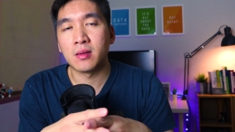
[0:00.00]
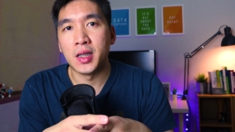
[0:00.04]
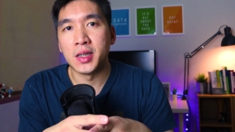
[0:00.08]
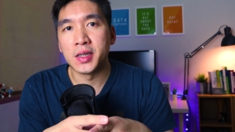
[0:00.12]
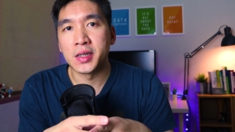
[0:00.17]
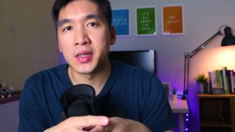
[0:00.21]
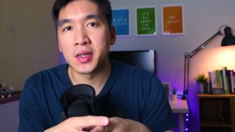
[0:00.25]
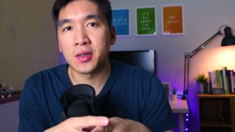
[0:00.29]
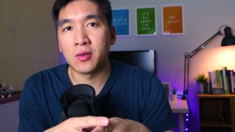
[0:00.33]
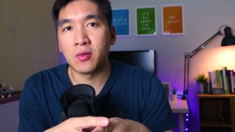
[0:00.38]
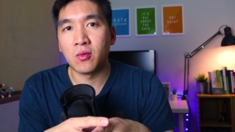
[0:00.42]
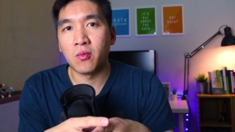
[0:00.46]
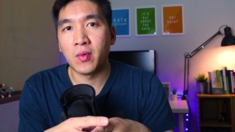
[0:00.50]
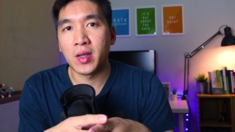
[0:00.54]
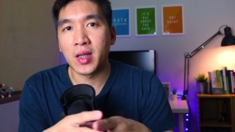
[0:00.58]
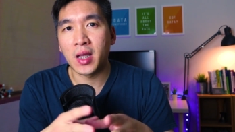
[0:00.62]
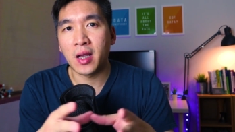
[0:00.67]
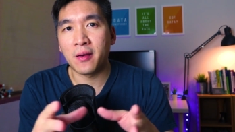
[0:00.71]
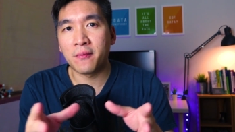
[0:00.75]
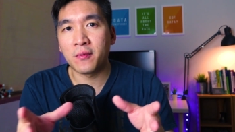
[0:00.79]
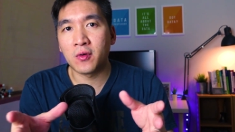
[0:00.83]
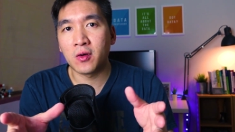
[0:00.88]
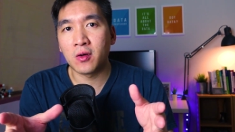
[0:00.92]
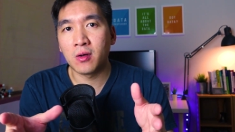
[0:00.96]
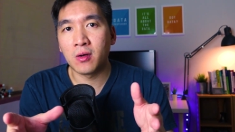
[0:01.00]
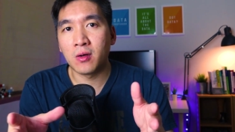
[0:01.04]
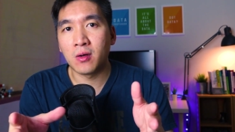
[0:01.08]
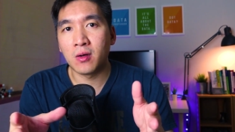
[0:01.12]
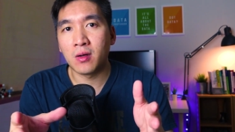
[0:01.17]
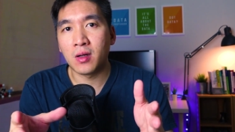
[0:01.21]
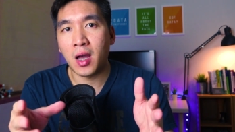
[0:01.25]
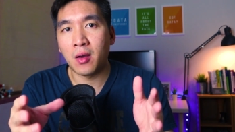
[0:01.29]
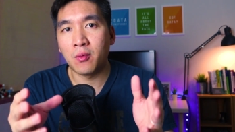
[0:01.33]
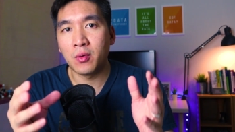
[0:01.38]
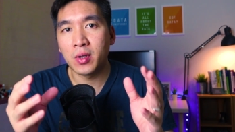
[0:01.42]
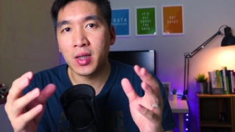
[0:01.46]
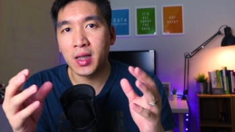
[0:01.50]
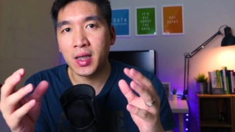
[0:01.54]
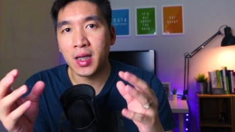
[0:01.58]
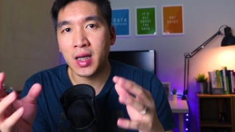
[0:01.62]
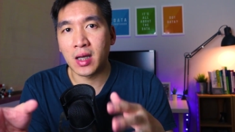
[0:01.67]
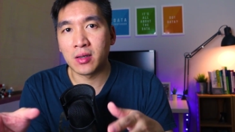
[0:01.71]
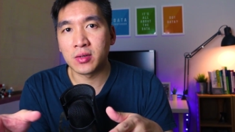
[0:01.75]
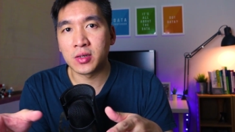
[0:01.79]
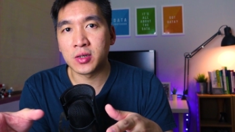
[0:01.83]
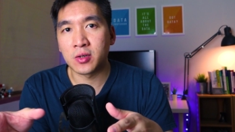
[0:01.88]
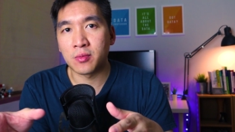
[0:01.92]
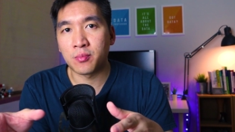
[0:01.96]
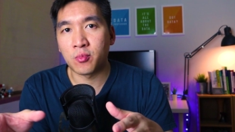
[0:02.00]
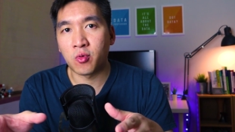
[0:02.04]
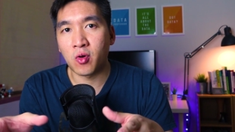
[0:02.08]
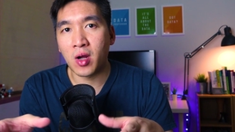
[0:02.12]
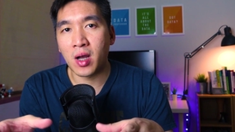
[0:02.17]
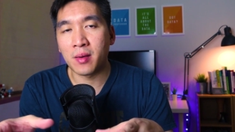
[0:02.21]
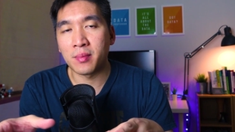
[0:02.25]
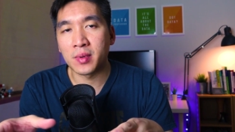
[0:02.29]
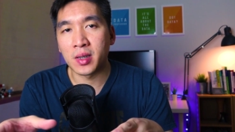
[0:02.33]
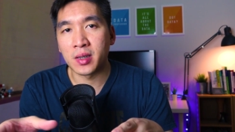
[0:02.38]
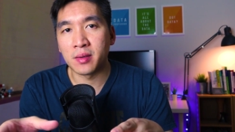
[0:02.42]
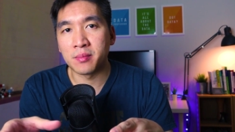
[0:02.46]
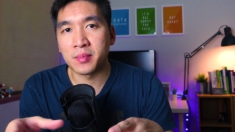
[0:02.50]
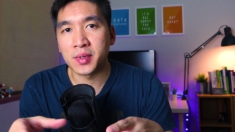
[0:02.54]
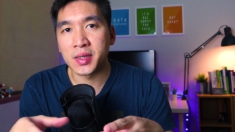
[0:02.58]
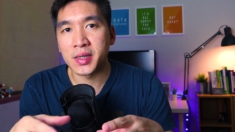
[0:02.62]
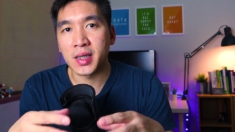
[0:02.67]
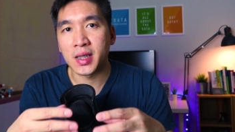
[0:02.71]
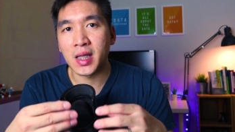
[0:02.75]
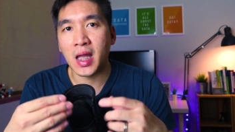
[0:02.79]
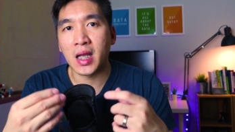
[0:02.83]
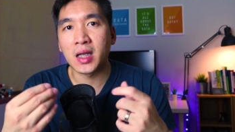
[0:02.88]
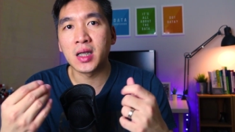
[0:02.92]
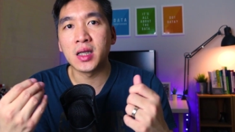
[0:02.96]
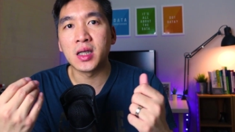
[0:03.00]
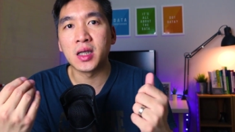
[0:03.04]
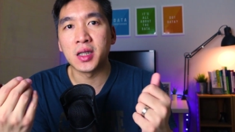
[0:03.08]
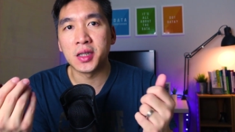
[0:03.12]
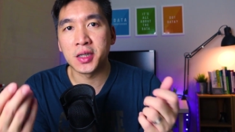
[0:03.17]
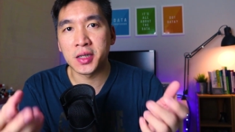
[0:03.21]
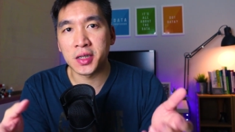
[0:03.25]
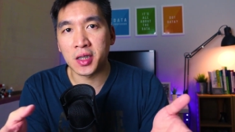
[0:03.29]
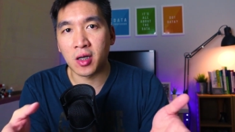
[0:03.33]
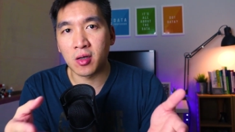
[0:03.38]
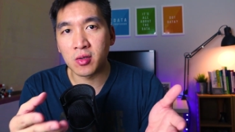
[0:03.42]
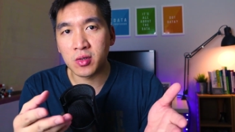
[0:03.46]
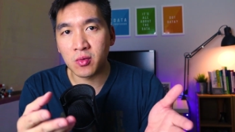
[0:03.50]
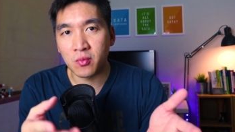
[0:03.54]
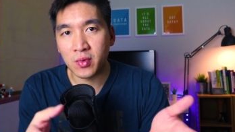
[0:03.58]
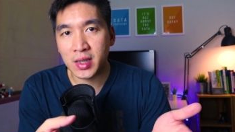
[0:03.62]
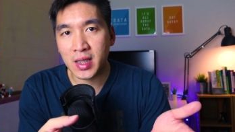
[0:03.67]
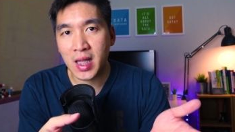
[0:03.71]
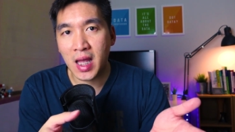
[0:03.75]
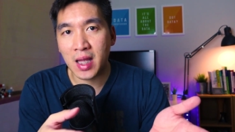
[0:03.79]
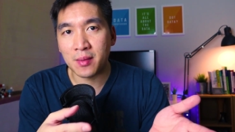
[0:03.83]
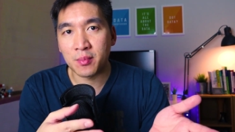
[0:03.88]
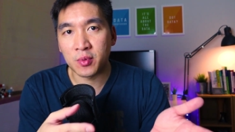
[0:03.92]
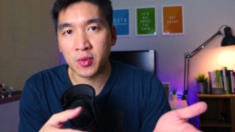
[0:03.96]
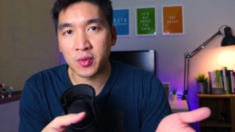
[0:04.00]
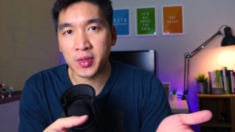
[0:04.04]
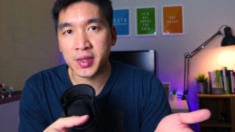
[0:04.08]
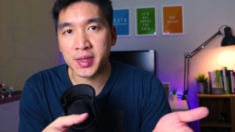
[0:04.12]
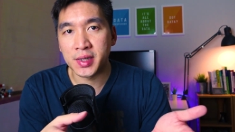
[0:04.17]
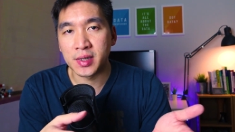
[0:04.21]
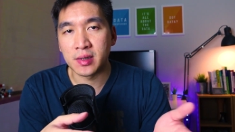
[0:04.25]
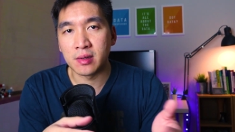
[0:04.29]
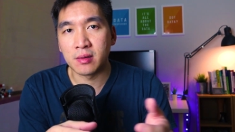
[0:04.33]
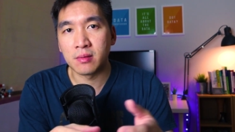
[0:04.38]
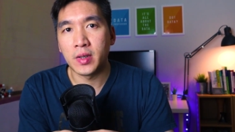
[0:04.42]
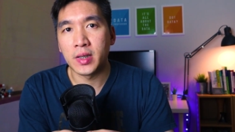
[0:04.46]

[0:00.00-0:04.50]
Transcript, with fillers: And so whenever I would encounter problems, then I could consult with that person.